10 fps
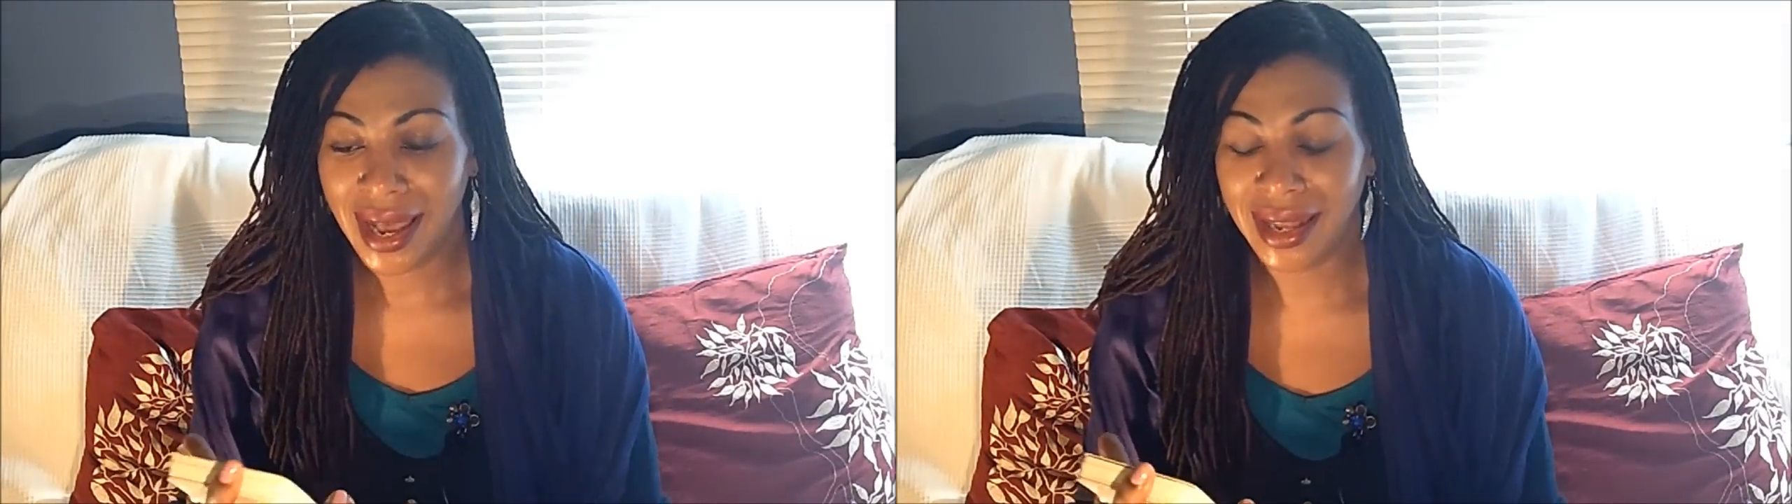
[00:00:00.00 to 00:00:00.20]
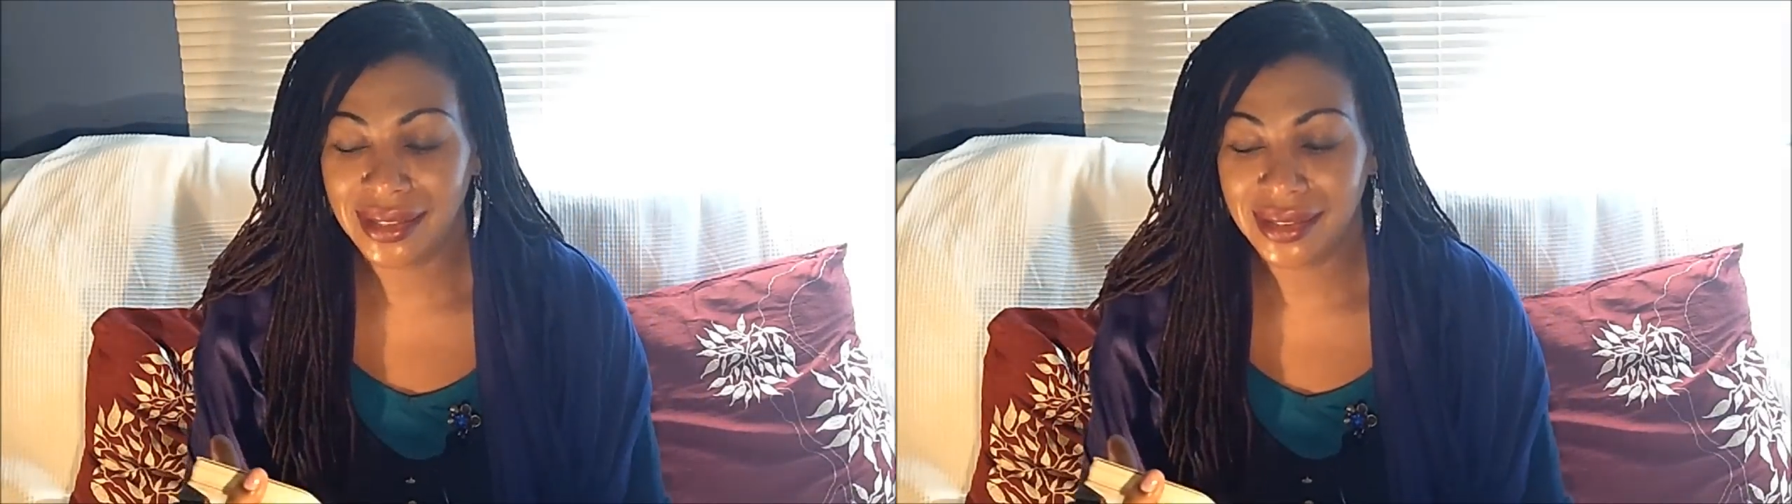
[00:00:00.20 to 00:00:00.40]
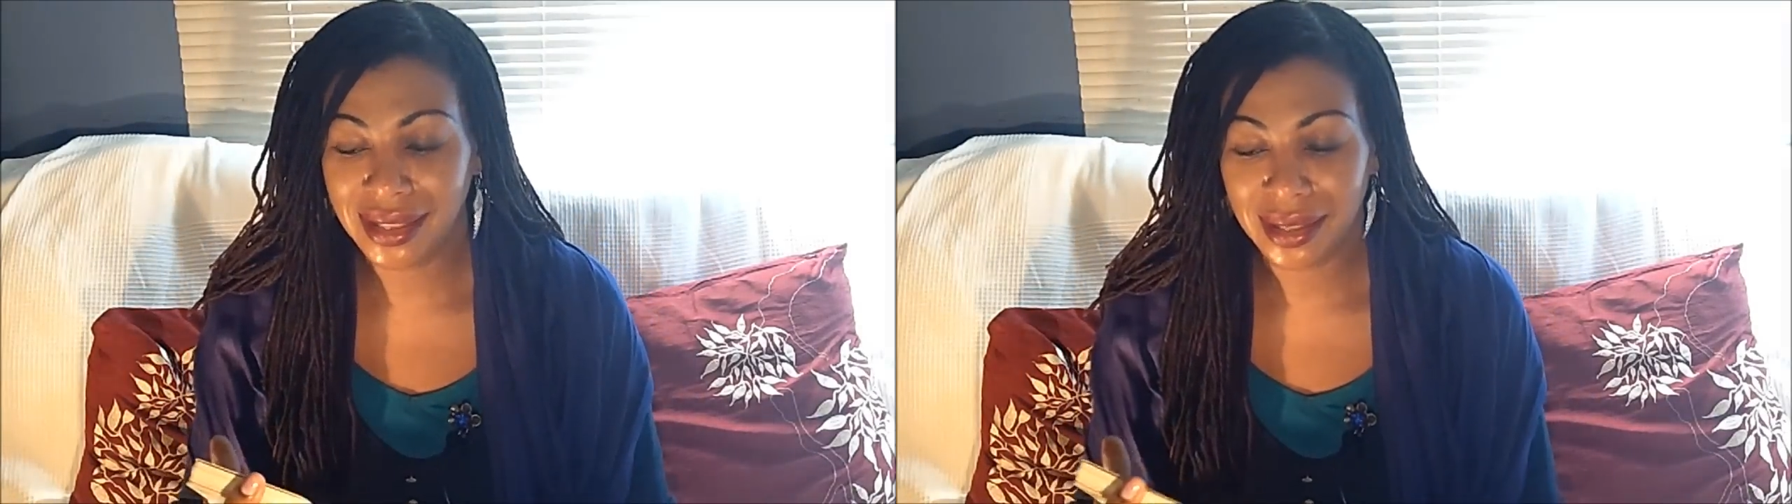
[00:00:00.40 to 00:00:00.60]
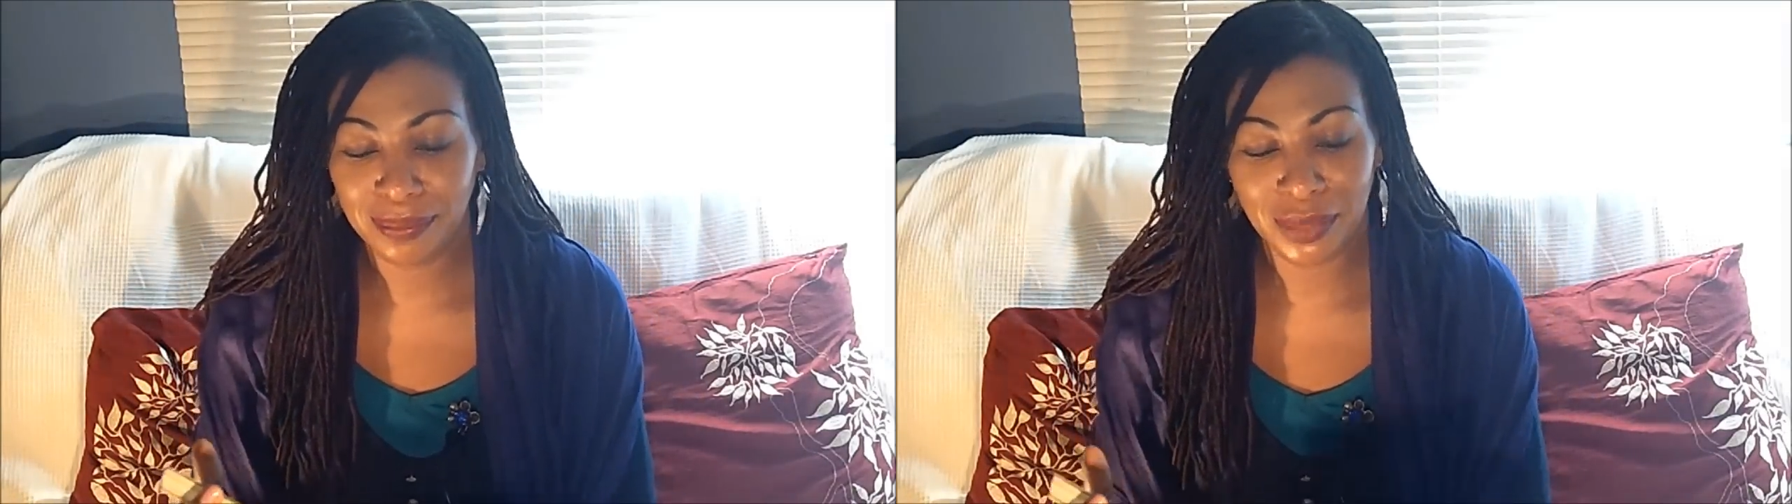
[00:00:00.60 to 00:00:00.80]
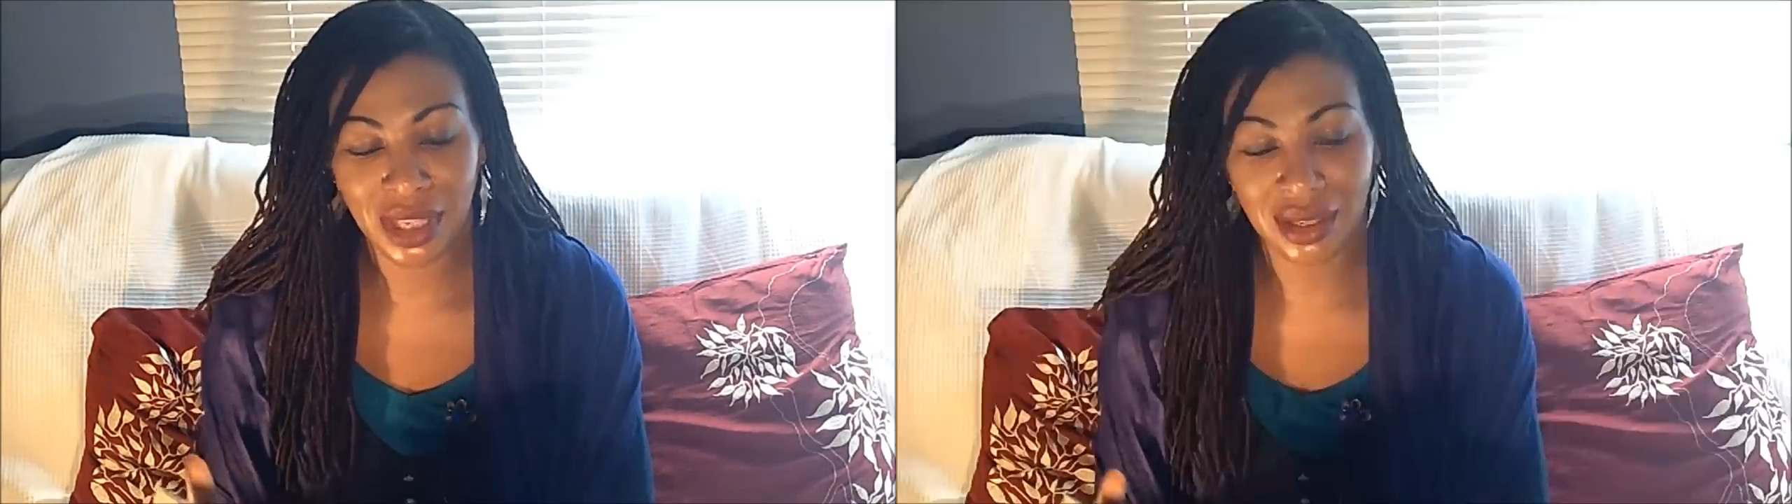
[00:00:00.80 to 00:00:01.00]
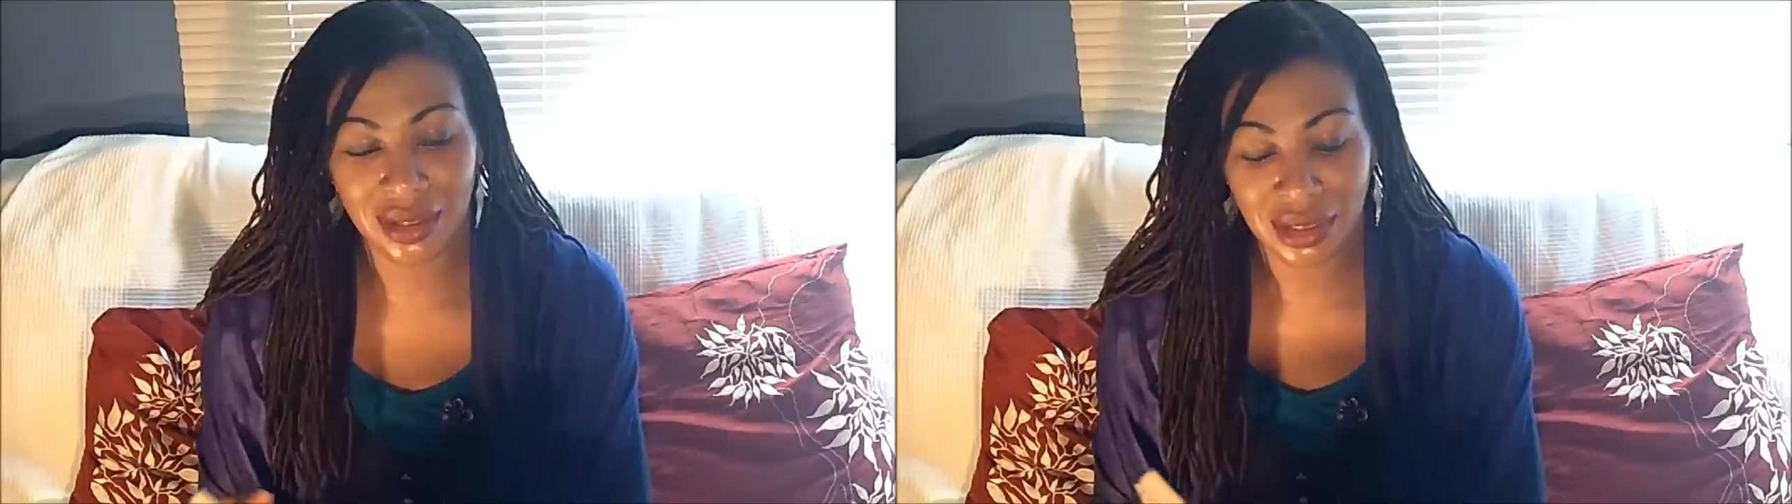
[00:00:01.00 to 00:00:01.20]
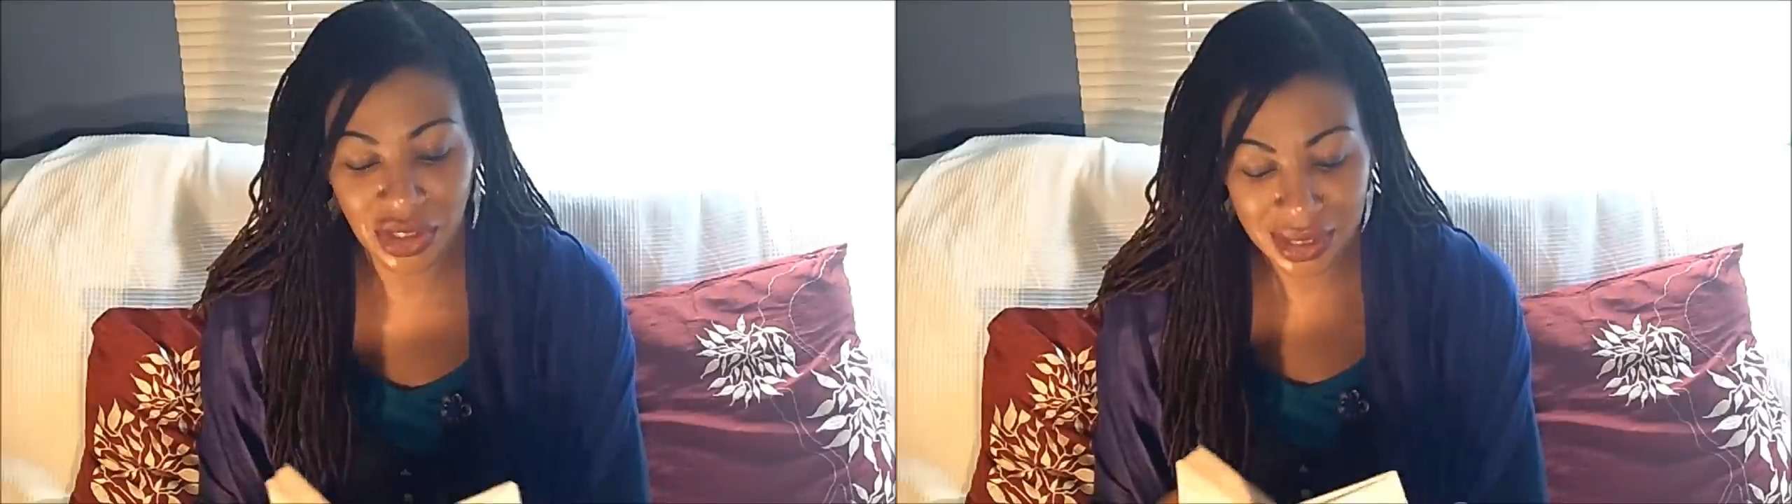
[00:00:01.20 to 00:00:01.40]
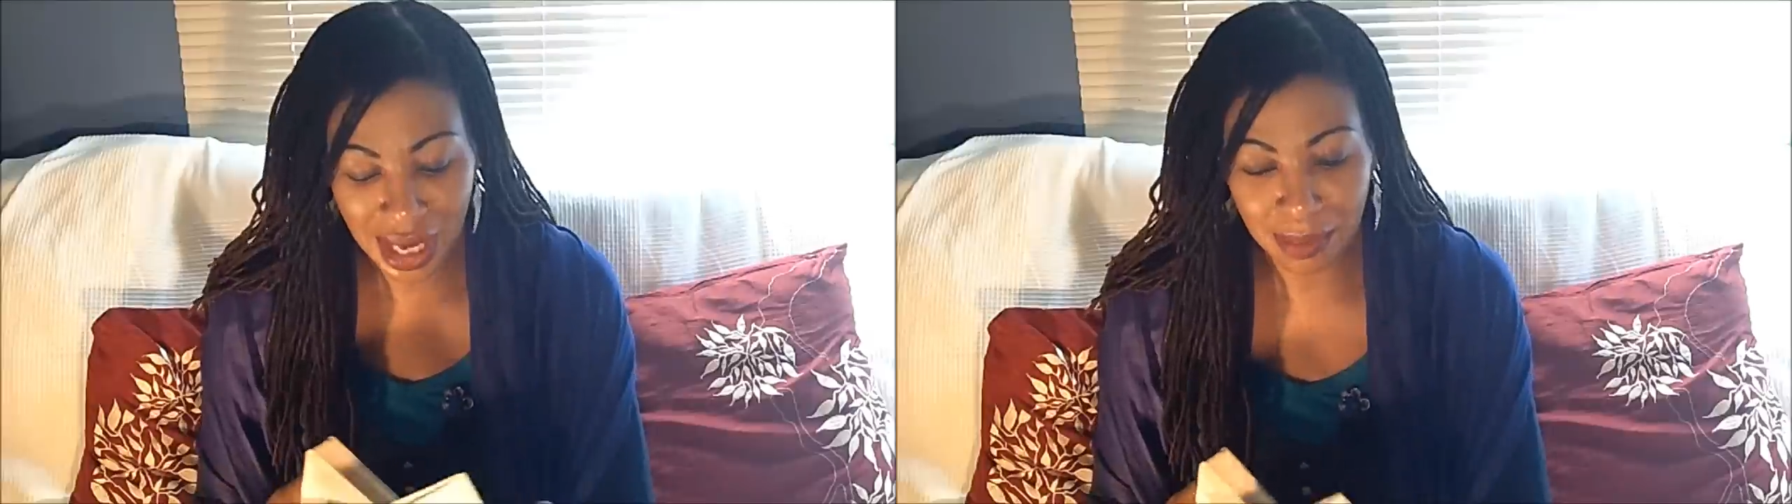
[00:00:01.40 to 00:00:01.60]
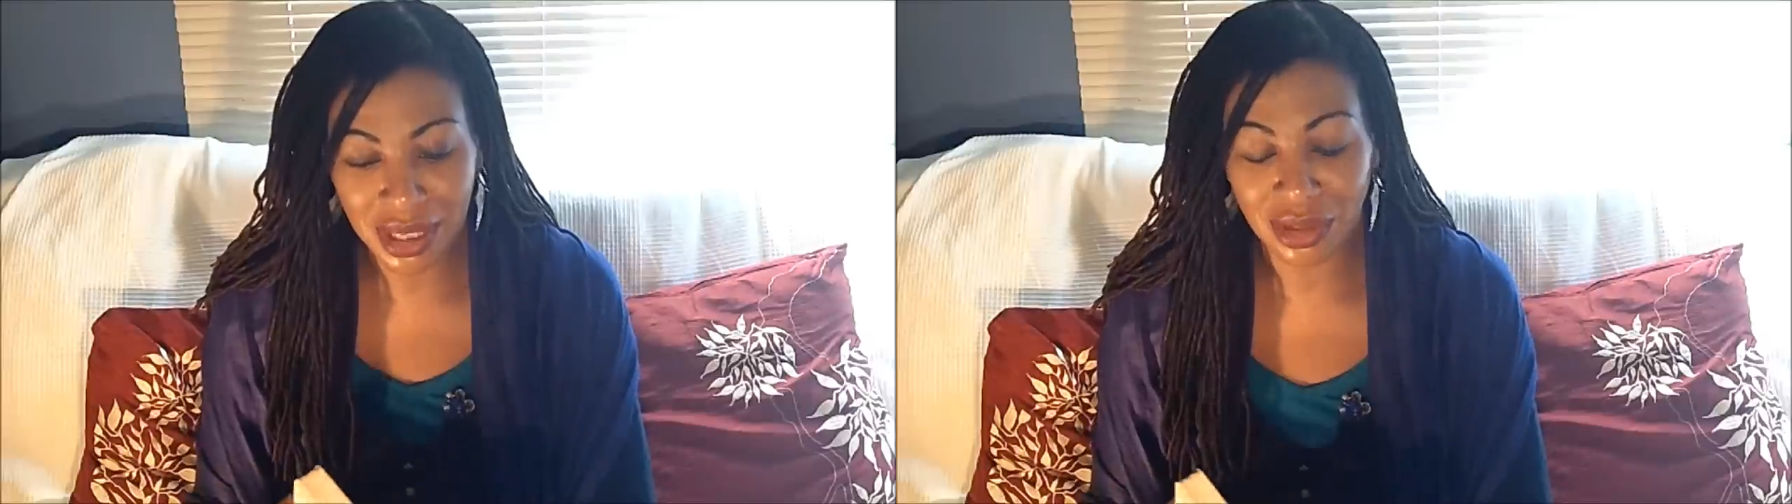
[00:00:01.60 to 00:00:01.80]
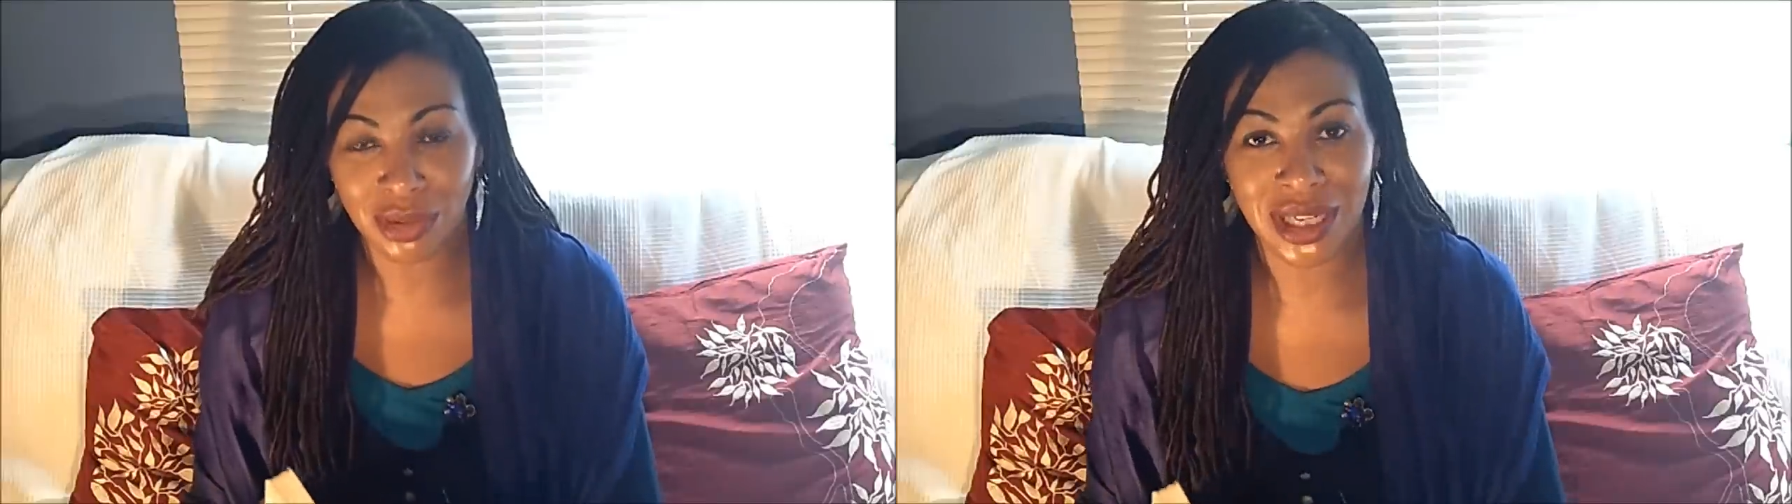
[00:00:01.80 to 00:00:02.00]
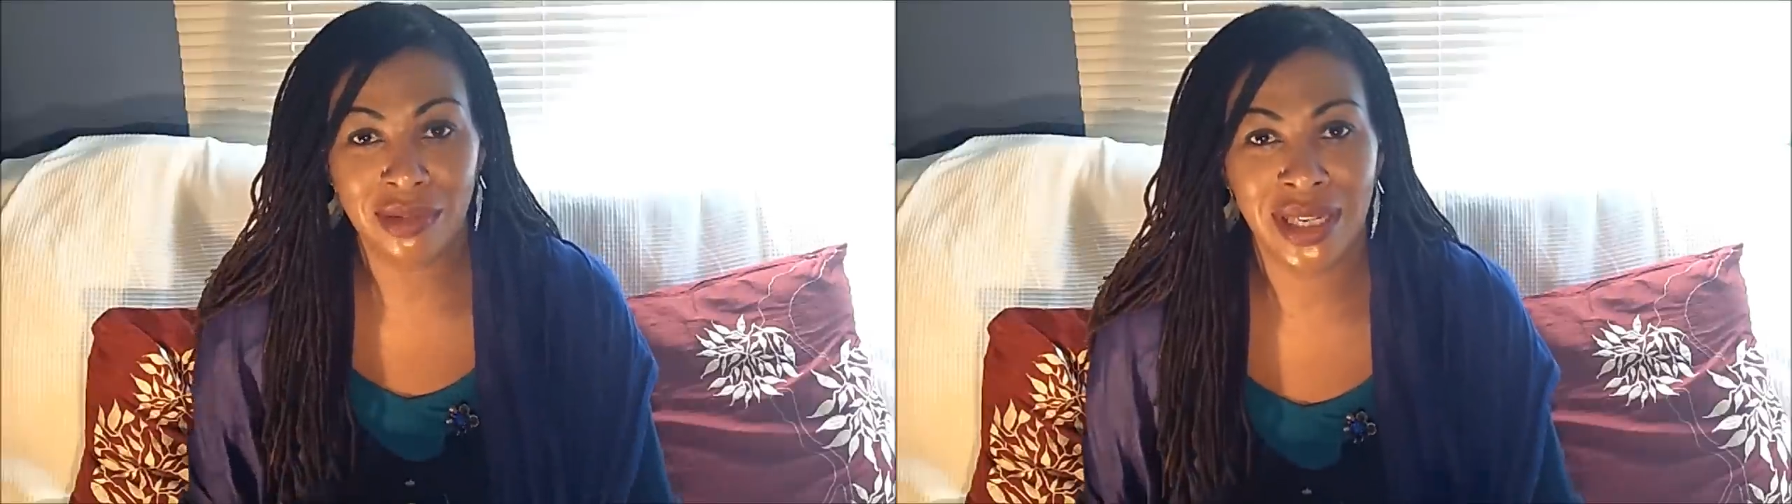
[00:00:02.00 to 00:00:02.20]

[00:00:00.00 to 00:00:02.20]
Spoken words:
And they just come in a really,